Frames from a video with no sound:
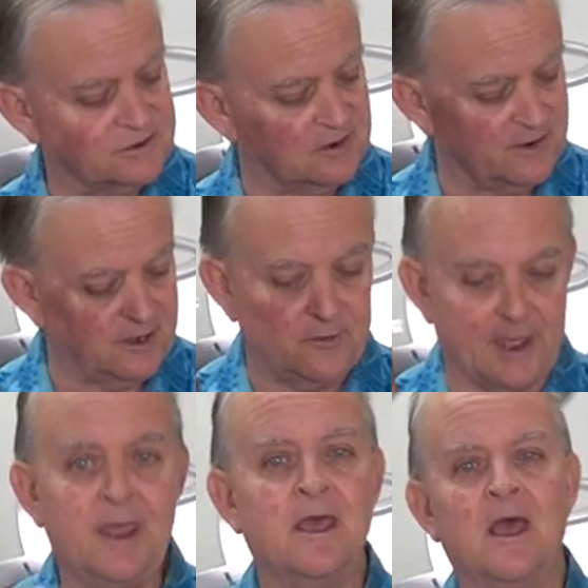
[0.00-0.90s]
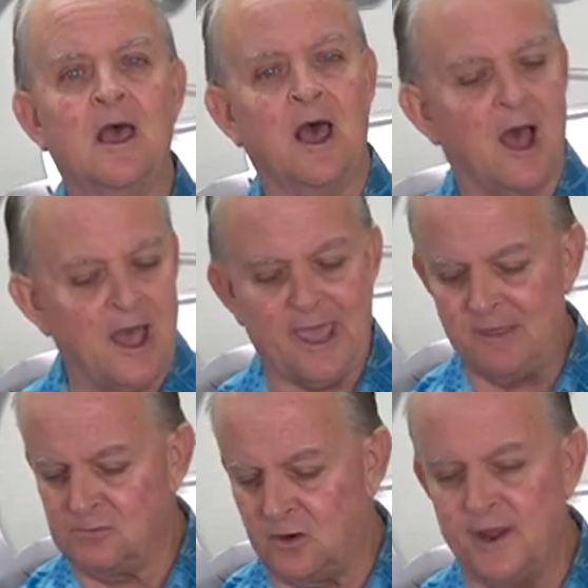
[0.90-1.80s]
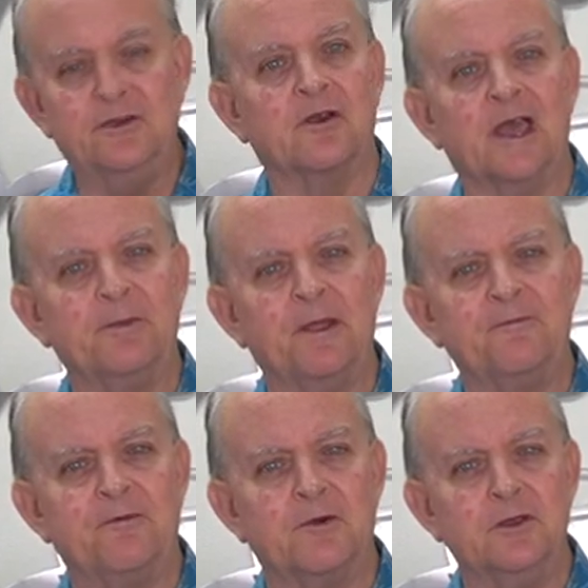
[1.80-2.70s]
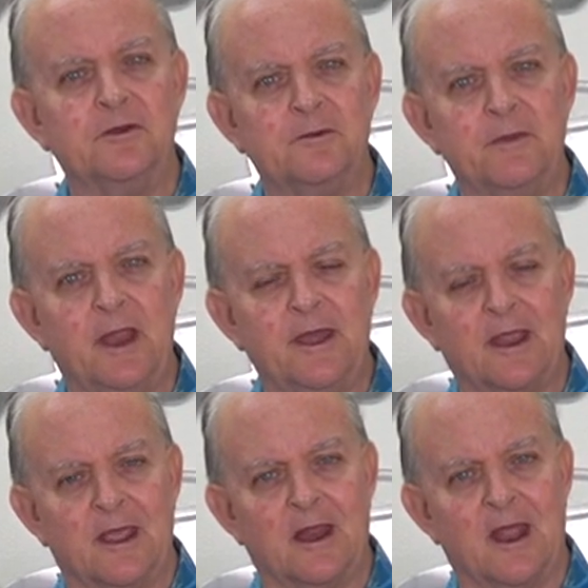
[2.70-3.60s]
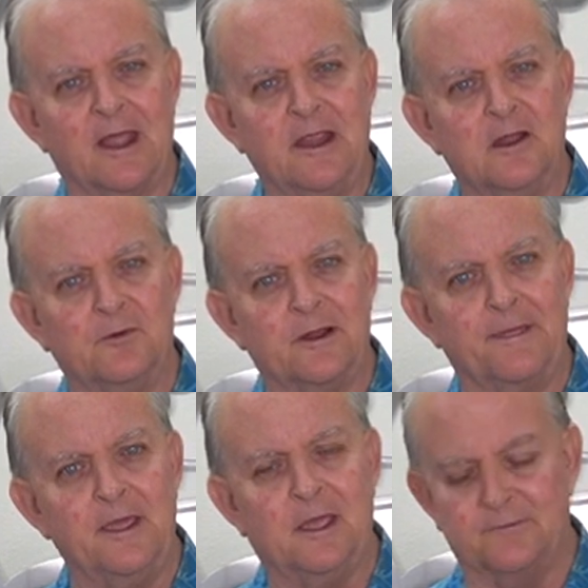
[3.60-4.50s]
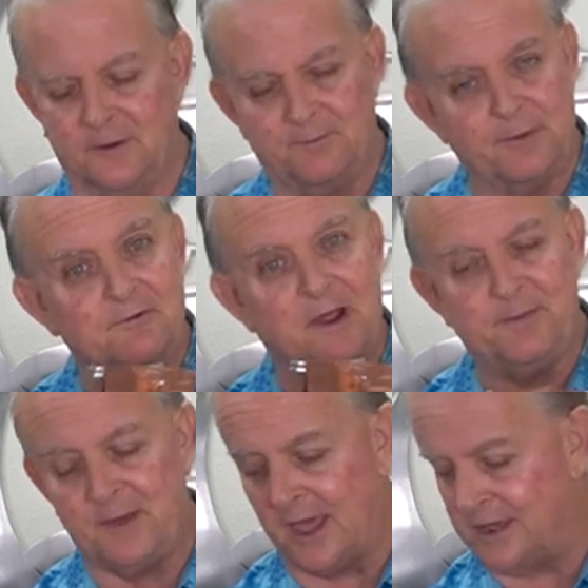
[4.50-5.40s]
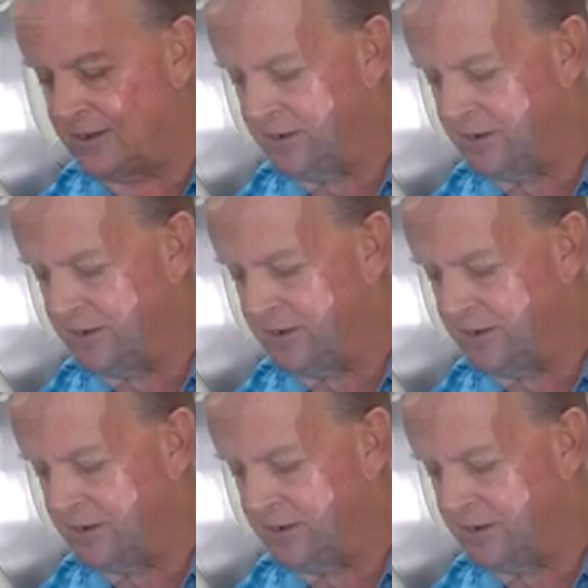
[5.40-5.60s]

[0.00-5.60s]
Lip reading: So anyway, I am going to cup it for you in a minute, and I'll let you know what I think of it. Be right back.